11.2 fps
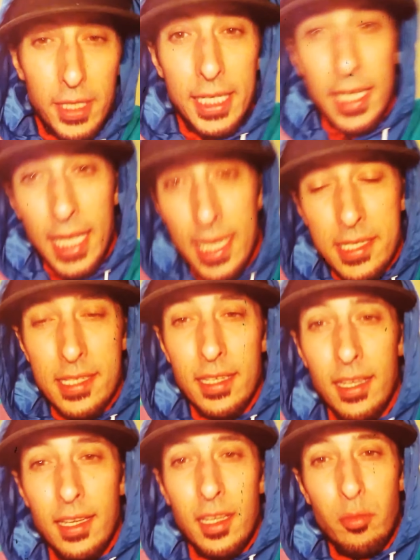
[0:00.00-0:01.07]
Ness,
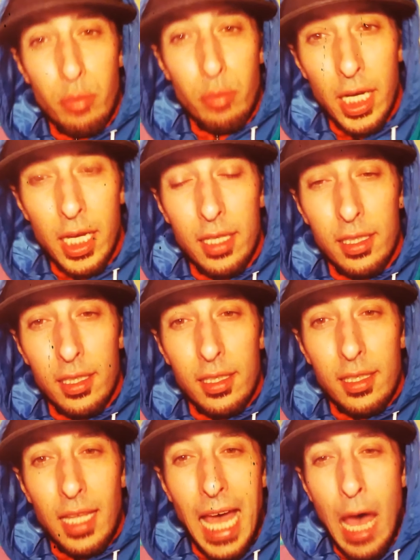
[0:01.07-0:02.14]
but
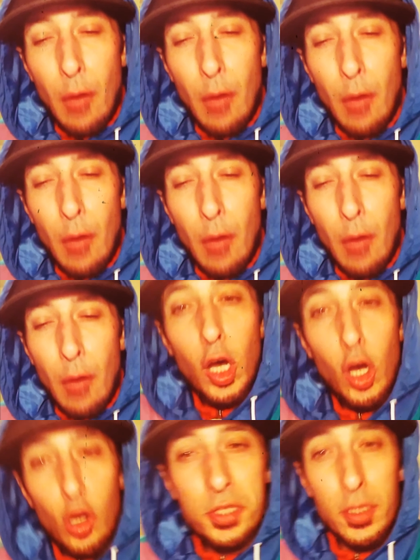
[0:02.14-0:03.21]
I would have to go with
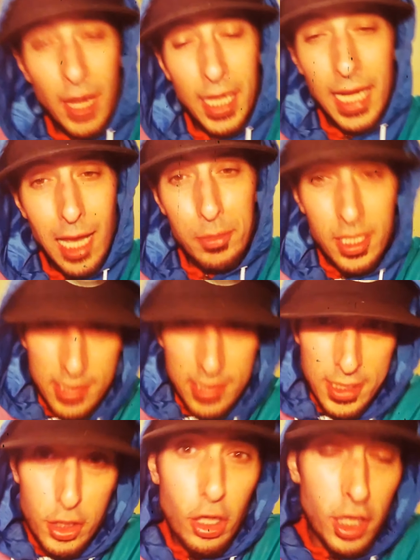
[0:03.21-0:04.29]
Holmzie right now because he's
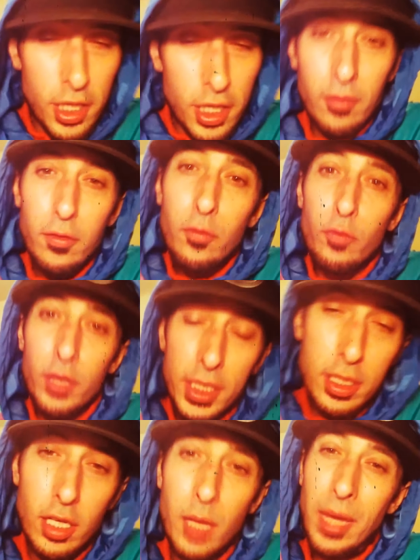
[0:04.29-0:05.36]
cooking, really
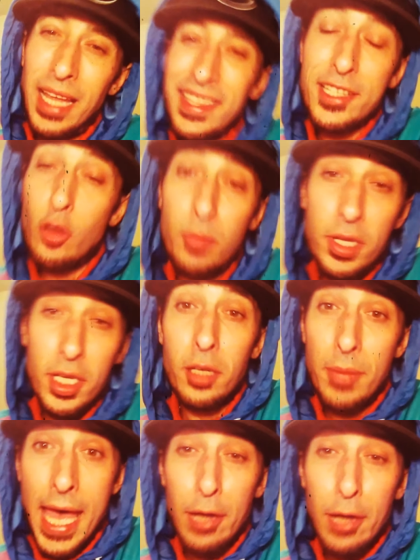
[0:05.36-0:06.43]
cooking. But I think it's going to be a good
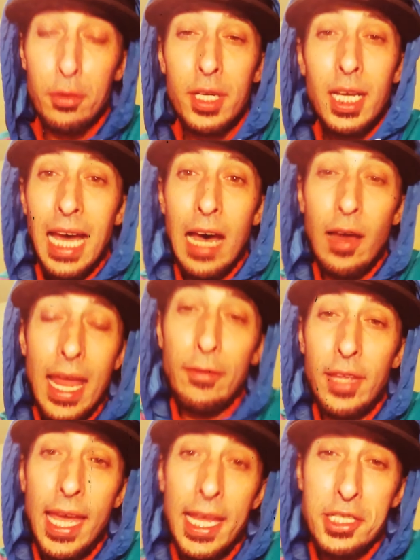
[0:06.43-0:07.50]
battle. I would have
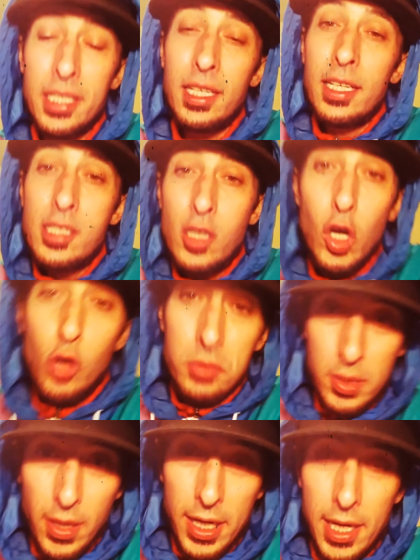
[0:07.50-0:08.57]
to edge it to
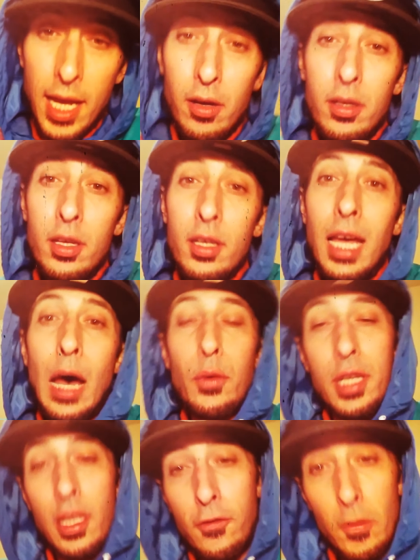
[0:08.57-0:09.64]
Holmzie right now. I would
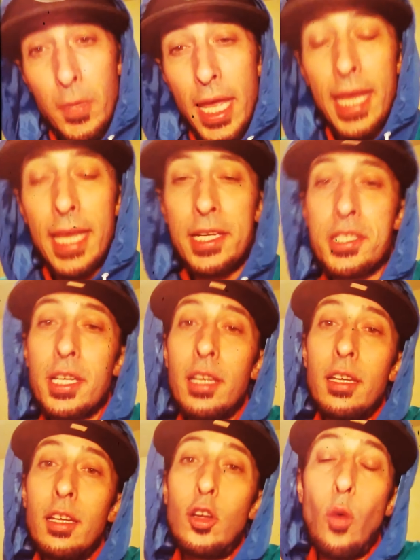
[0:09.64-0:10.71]
give him the edge
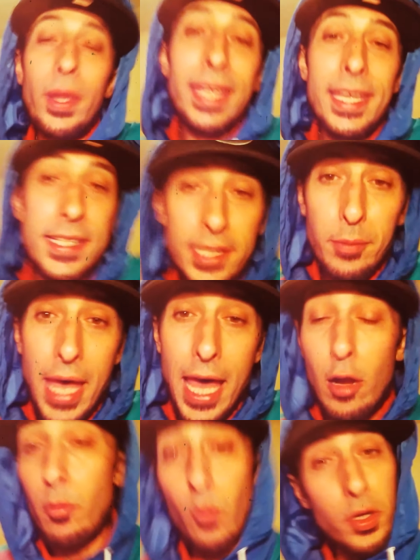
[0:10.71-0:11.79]
going into the
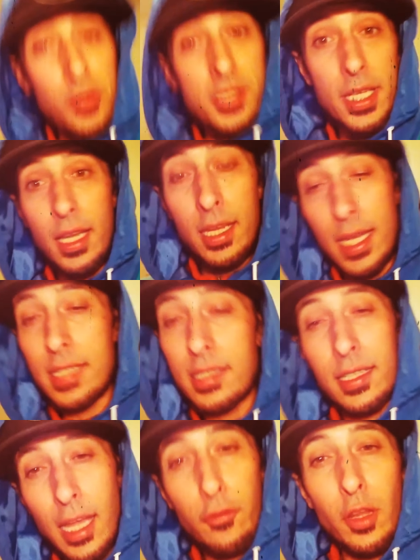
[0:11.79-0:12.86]
battle, but we'll see. Ness
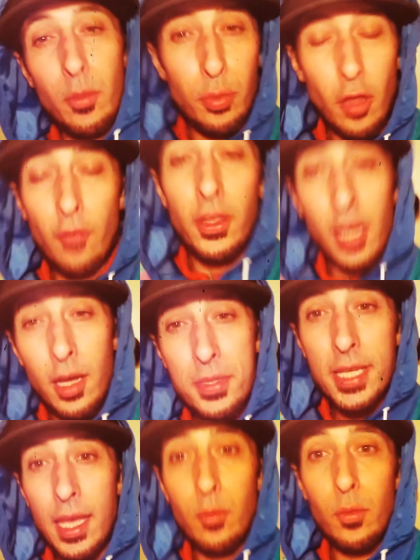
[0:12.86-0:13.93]
could definitely pull off the
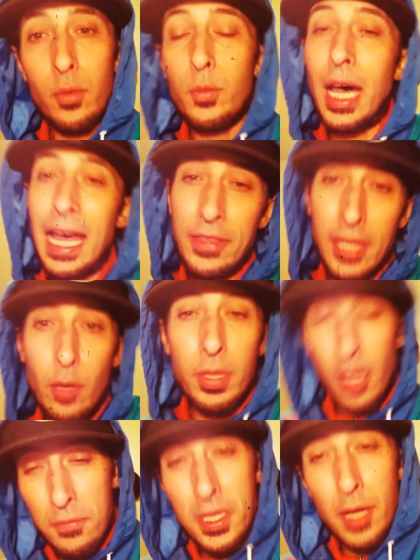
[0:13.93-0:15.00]
upset. I think it would be an
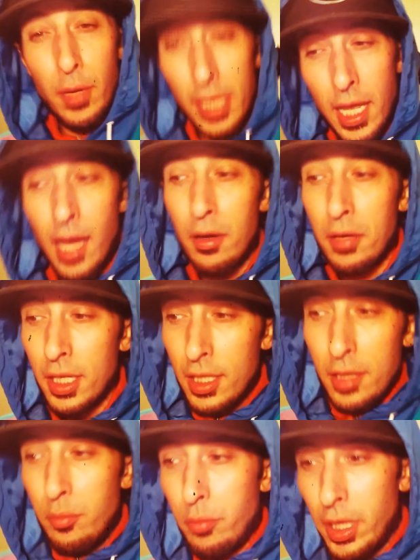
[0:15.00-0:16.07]
upset right now,
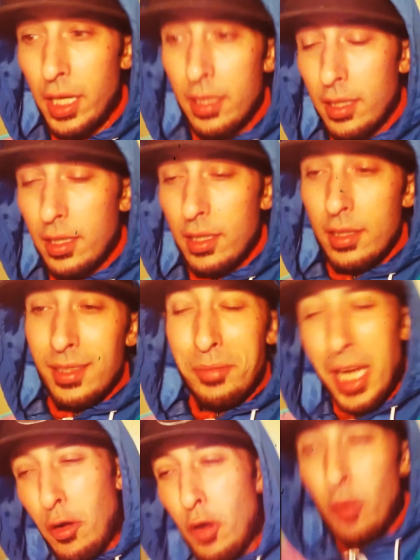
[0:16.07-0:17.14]
but
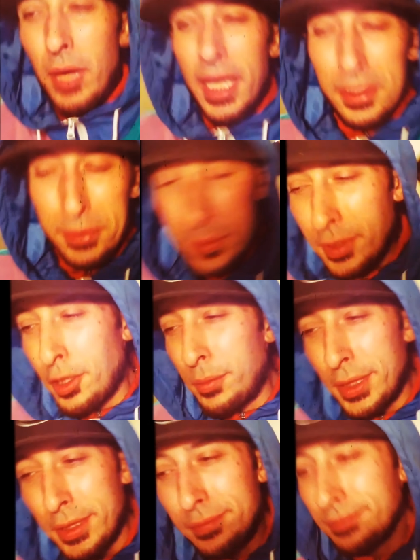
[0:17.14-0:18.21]
I don't know, man. You know what
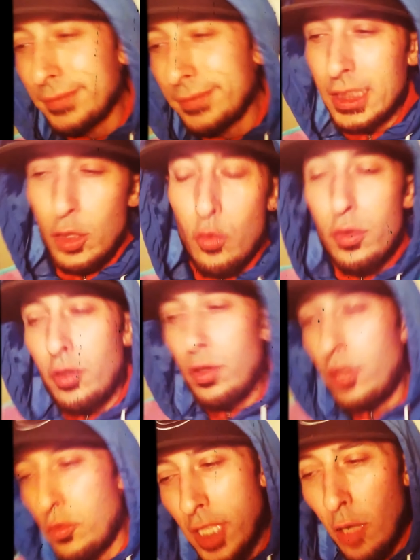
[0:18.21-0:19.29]
I mean?
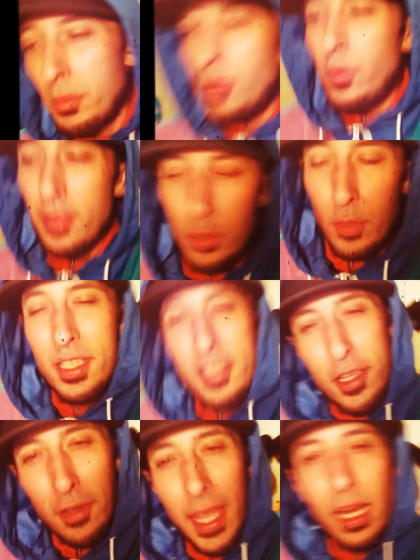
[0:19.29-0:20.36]
You tell me whether you
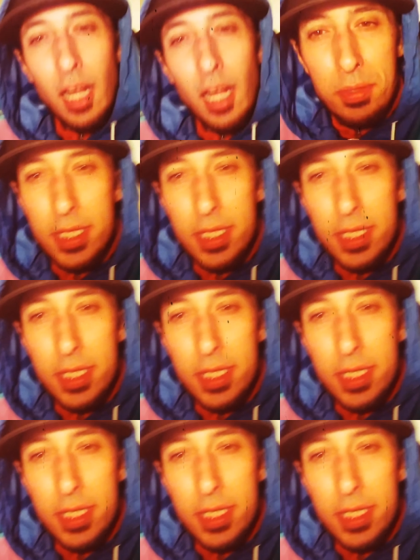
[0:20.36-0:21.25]
consider that an upset. You know what I'm